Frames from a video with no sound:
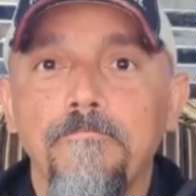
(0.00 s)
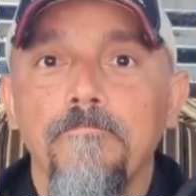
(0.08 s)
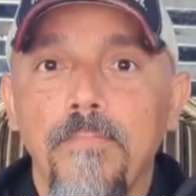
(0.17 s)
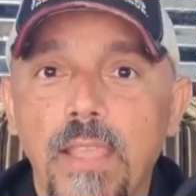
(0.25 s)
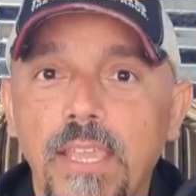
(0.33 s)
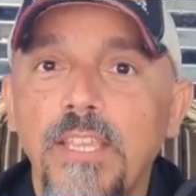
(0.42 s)

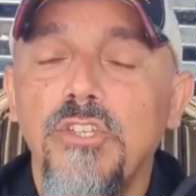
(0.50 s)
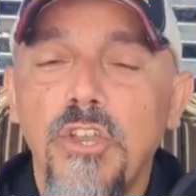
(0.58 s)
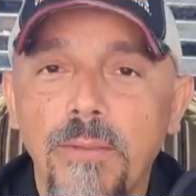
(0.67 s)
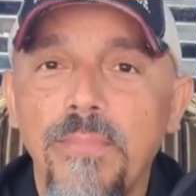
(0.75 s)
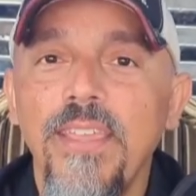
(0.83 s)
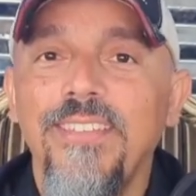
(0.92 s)
It's going to
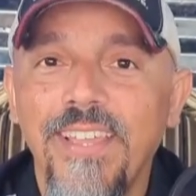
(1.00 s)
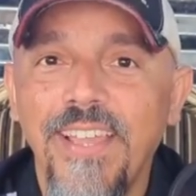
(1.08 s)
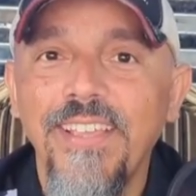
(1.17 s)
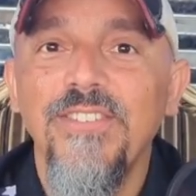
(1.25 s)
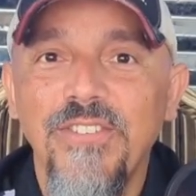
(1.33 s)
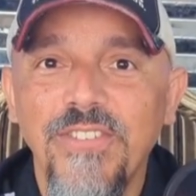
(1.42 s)
be
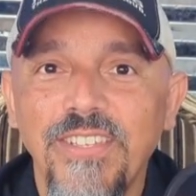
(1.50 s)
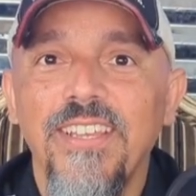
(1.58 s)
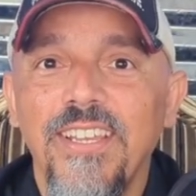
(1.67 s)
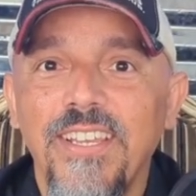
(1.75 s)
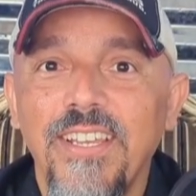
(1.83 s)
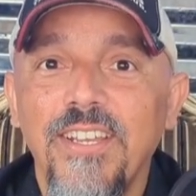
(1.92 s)
intense.
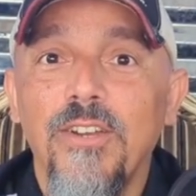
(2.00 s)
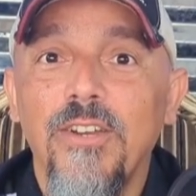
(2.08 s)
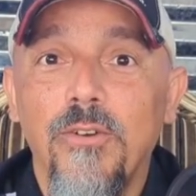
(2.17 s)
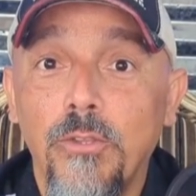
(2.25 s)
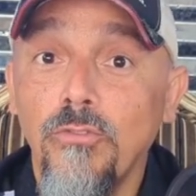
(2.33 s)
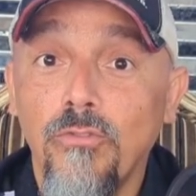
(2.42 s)

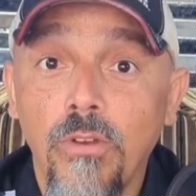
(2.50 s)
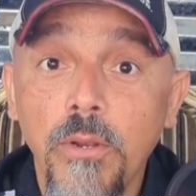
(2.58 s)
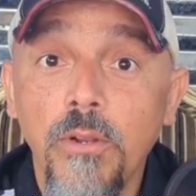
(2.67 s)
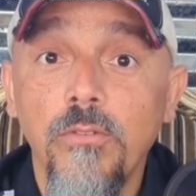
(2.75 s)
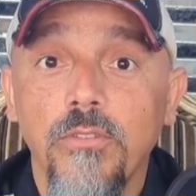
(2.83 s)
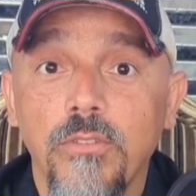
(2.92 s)
Those
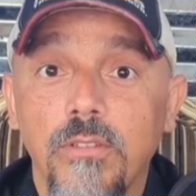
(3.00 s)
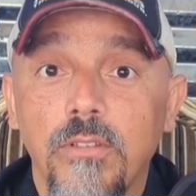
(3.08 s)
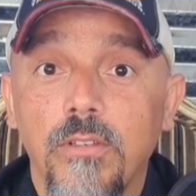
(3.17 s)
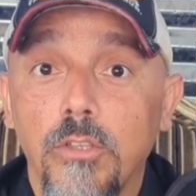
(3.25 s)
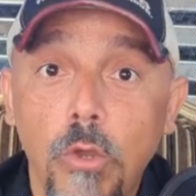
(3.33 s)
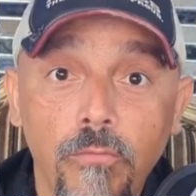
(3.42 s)
criminals
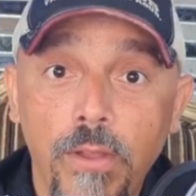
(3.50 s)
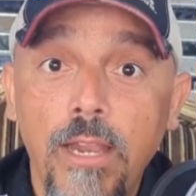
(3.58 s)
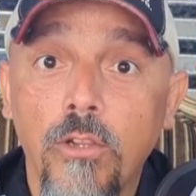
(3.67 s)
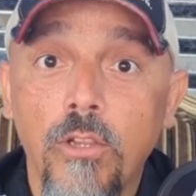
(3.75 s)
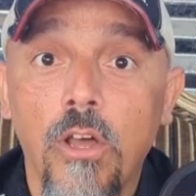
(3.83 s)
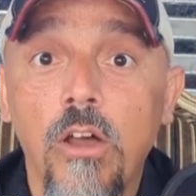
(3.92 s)
don't follow
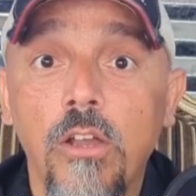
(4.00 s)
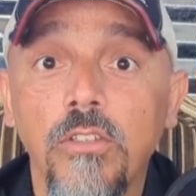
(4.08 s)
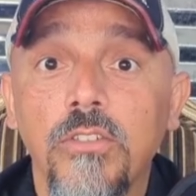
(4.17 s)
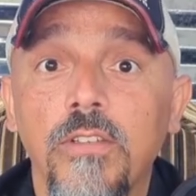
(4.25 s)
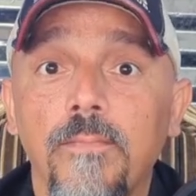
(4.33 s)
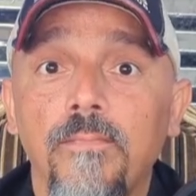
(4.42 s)

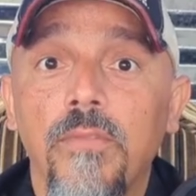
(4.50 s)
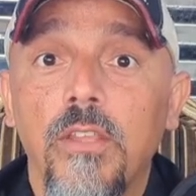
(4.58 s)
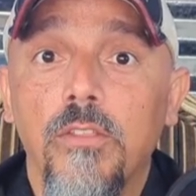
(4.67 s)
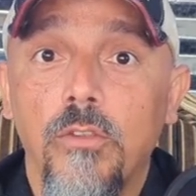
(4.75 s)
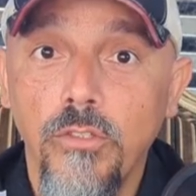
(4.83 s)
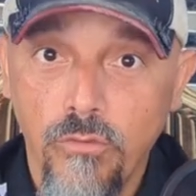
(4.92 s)
laws.
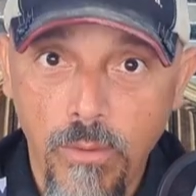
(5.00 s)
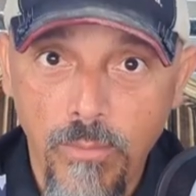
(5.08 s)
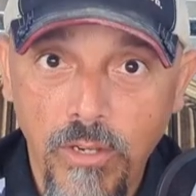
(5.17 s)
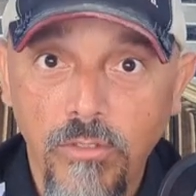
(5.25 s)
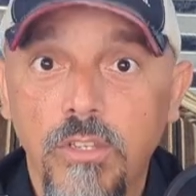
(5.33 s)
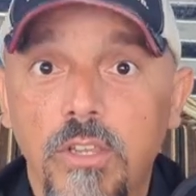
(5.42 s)
Those
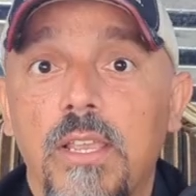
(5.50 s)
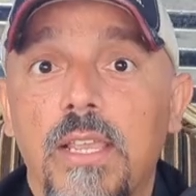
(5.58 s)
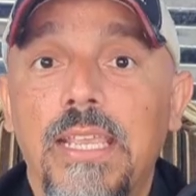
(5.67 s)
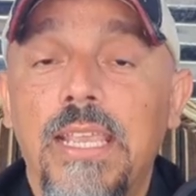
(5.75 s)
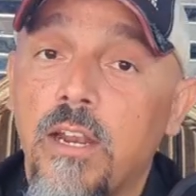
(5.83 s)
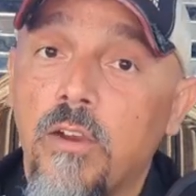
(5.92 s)
criminals
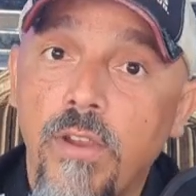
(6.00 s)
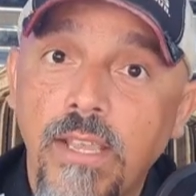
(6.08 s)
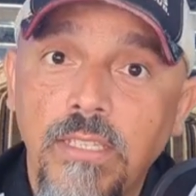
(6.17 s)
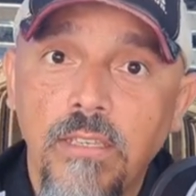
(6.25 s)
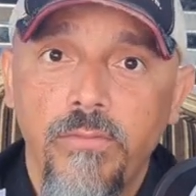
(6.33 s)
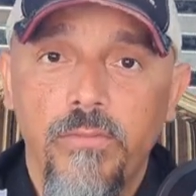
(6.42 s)
get
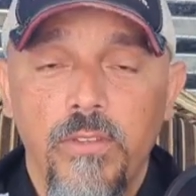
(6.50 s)
aggressive.